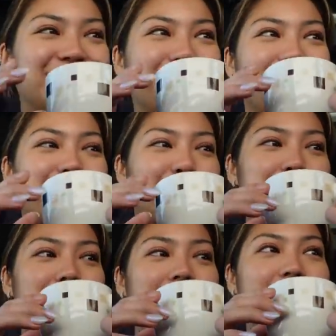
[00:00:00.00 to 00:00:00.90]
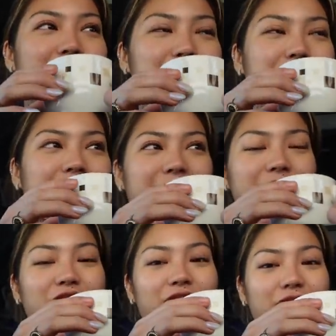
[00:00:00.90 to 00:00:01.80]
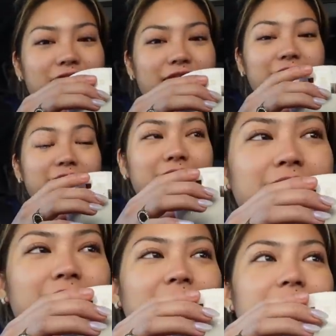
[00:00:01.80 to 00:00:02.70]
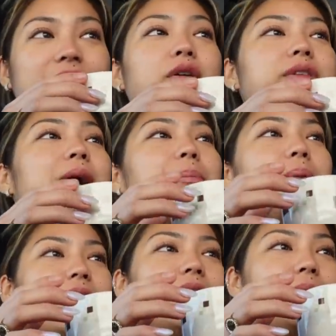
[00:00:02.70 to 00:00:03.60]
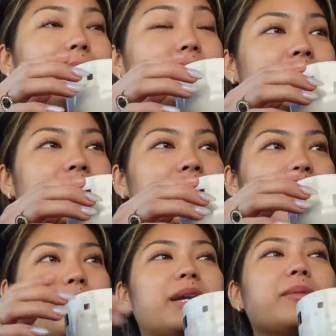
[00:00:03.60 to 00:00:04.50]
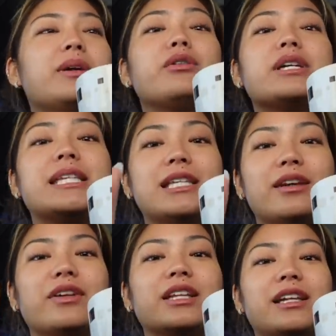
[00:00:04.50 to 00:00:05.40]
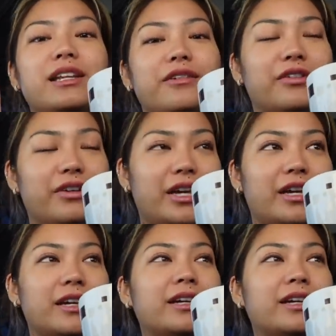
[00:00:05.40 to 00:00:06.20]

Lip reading: I'm gonna be picking up my car. No, not picking up. I'm gonna be receiving delivery